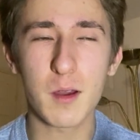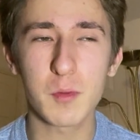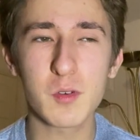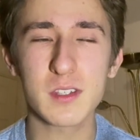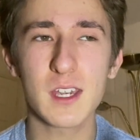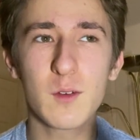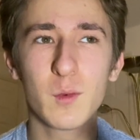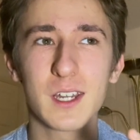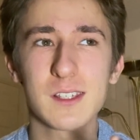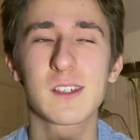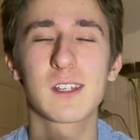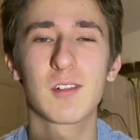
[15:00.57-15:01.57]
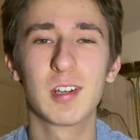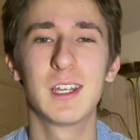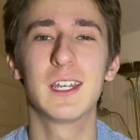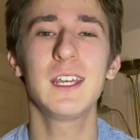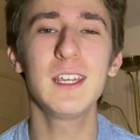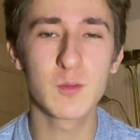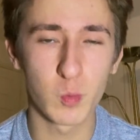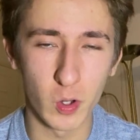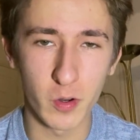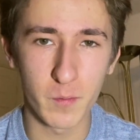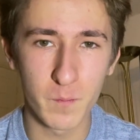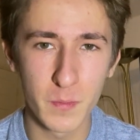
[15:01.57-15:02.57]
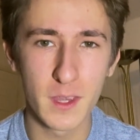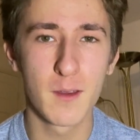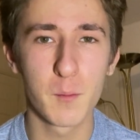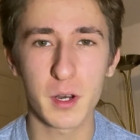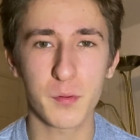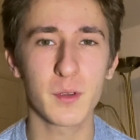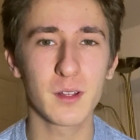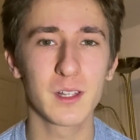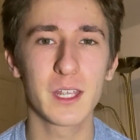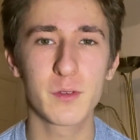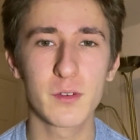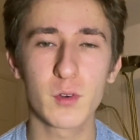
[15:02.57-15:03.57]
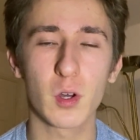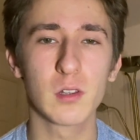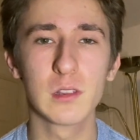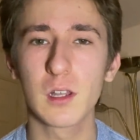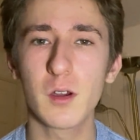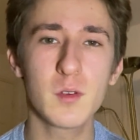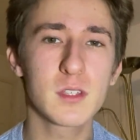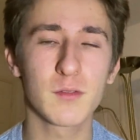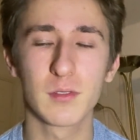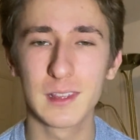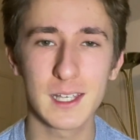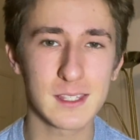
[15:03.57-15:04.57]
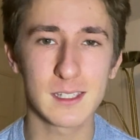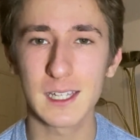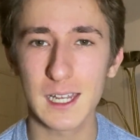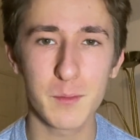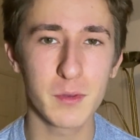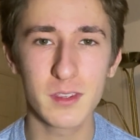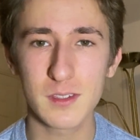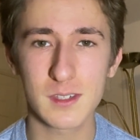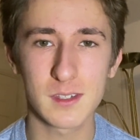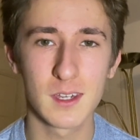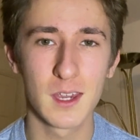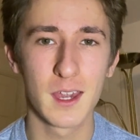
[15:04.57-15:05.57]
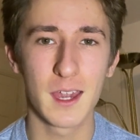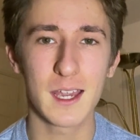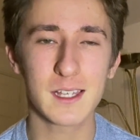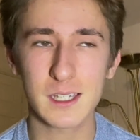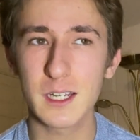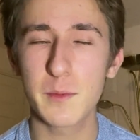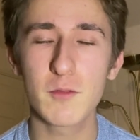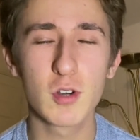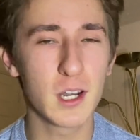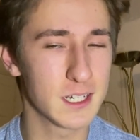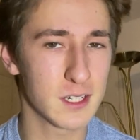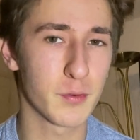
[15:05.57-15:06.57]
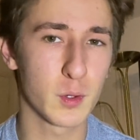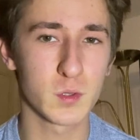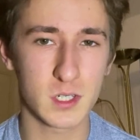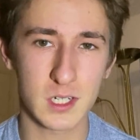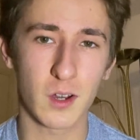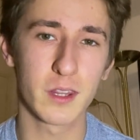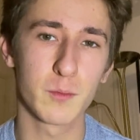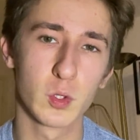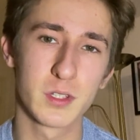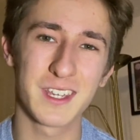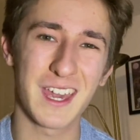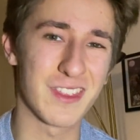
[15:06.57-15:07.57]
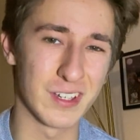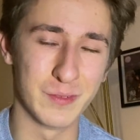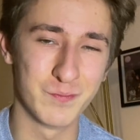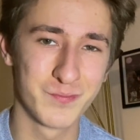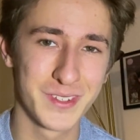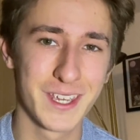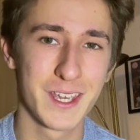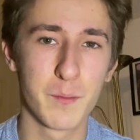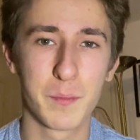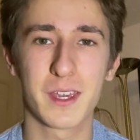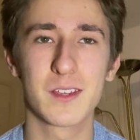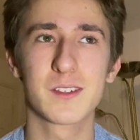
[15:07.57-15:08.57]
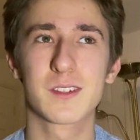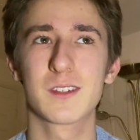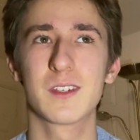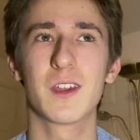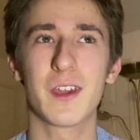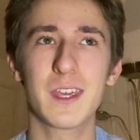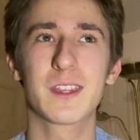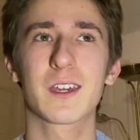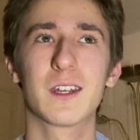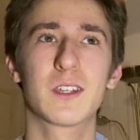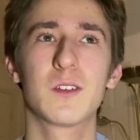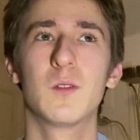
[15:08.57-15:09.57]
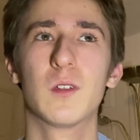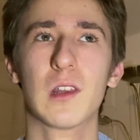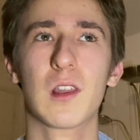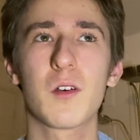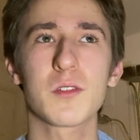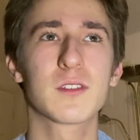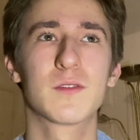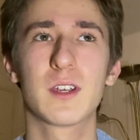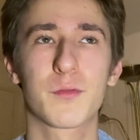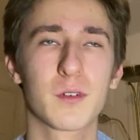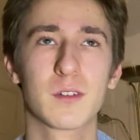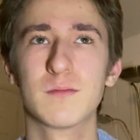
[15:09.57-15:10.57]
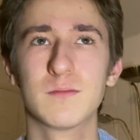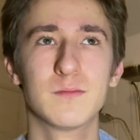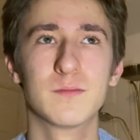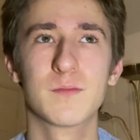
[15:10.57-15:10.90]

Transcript: I'm not saying we necessarily need one, but I feel if you've got loads of little elements, it's going to be really difficult to tie them all together, because you're either going to do lots of different